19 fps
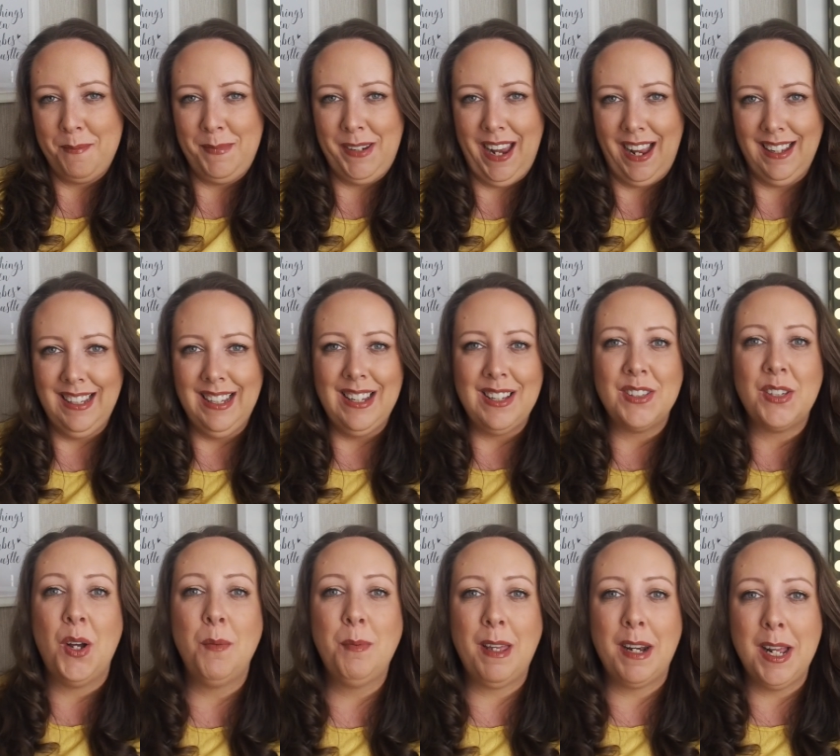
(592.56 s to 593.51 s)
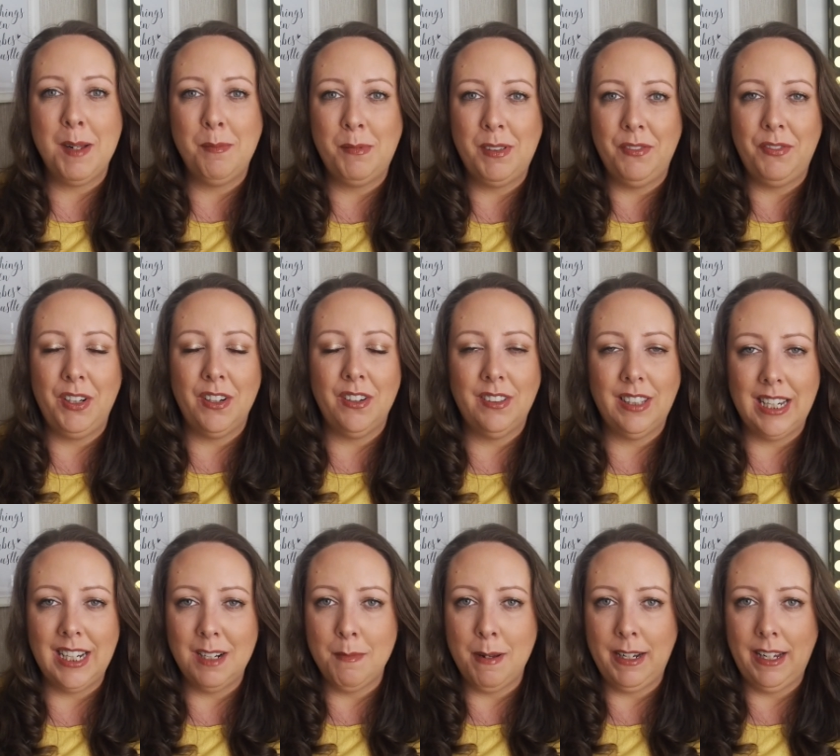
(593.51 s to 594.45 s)
Yeah, so I hope that helped. If you're
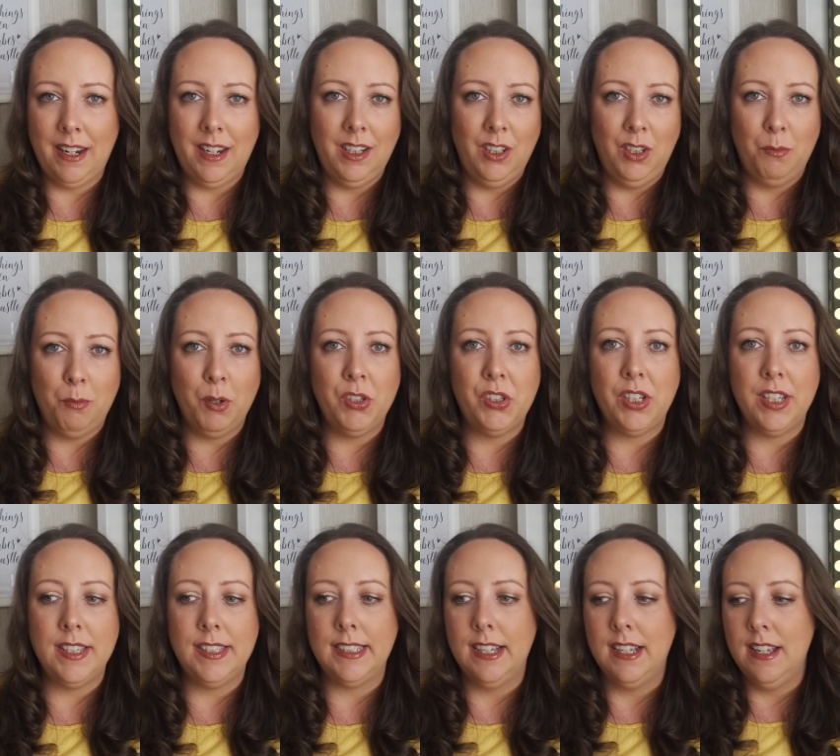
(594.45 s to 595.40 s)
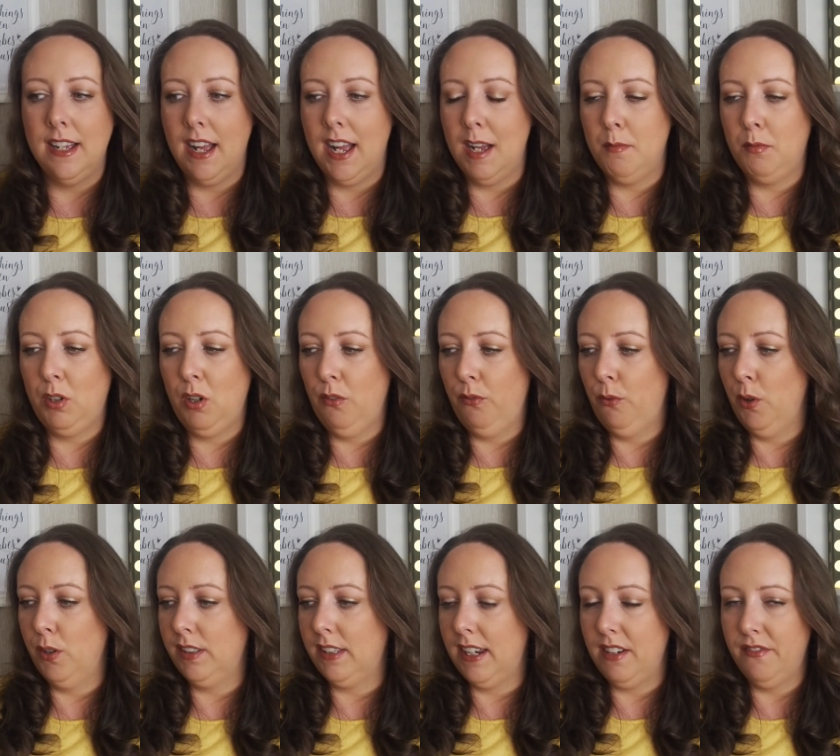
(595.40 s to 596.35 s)
thinking about getting new brushes, go
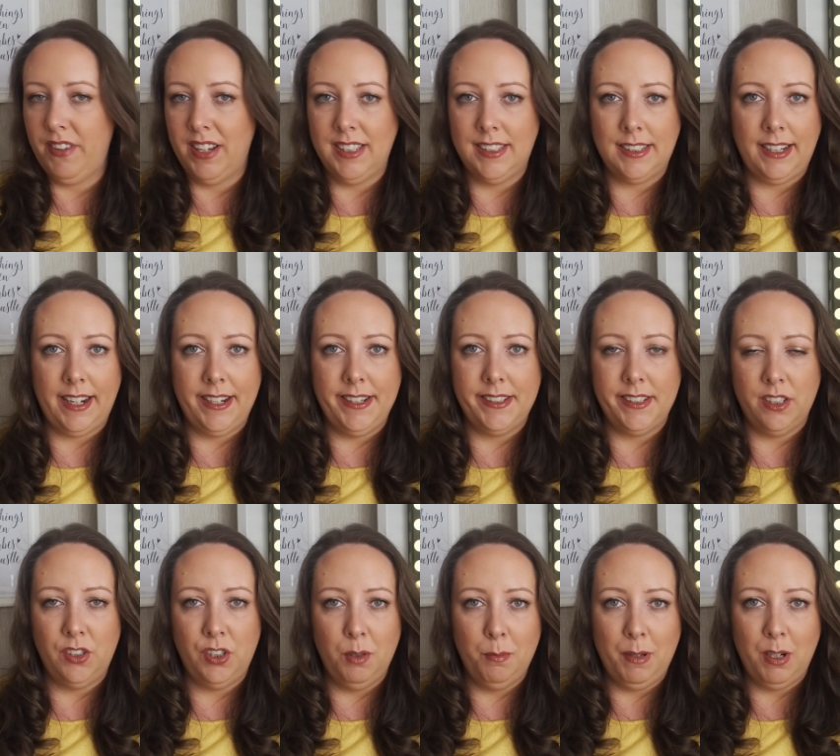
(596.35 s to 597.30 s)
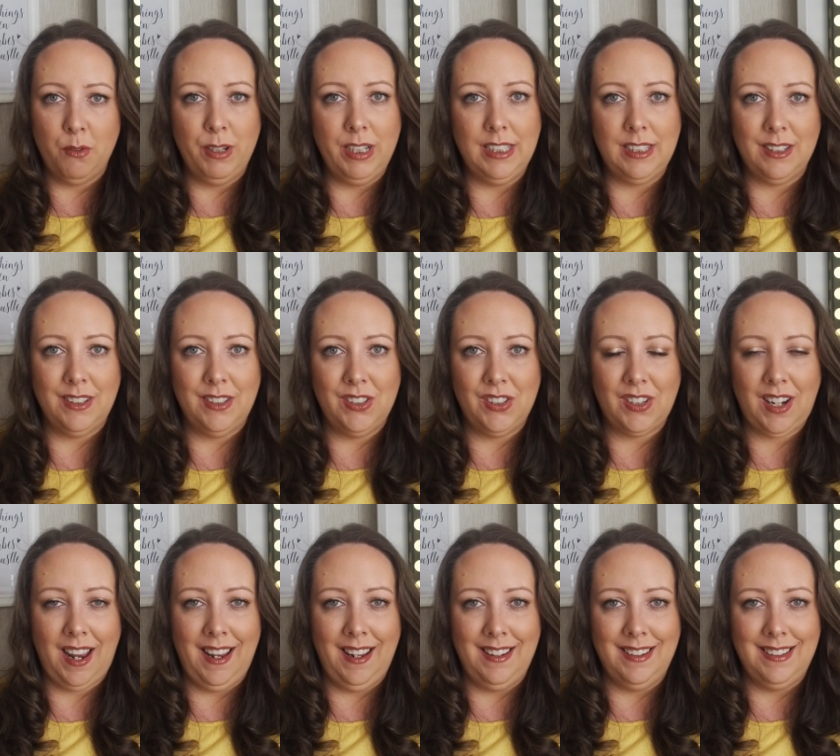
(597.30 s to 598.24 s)
forth and investigate and do a bit of research.
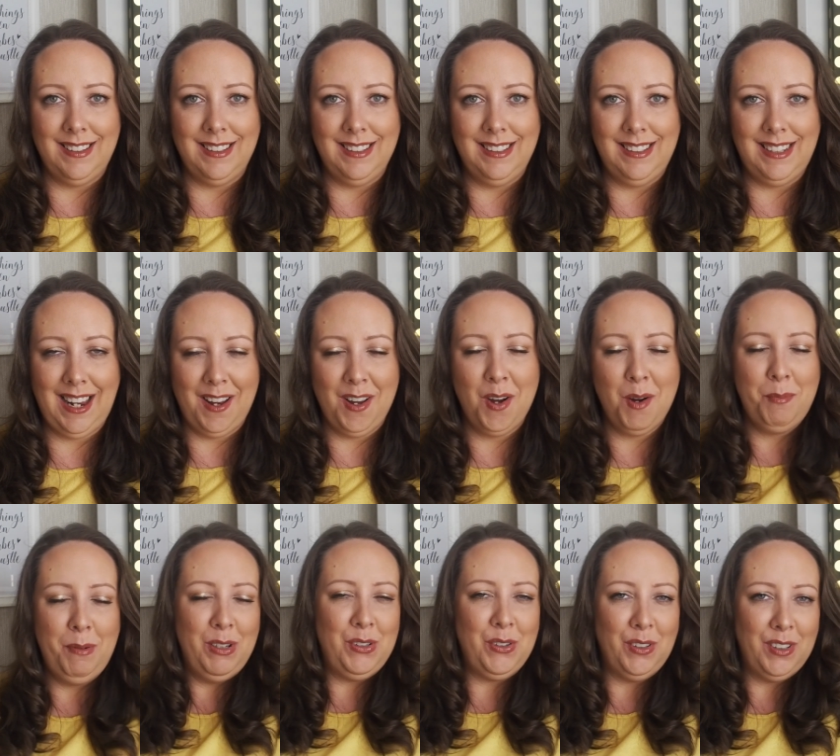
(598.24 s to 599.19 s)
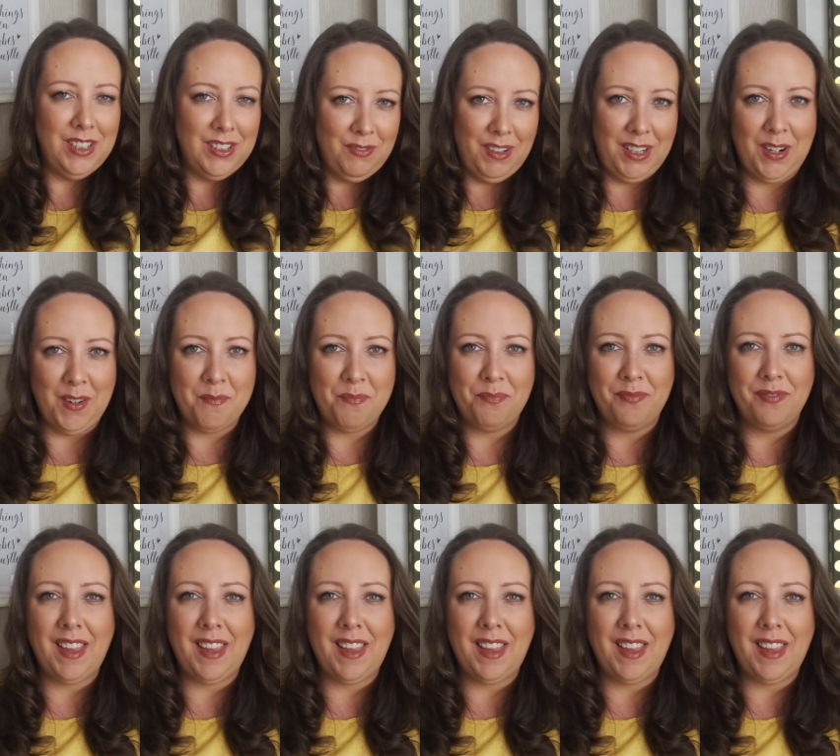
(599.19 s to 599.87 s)
And yeah, hope you enjoyed this video.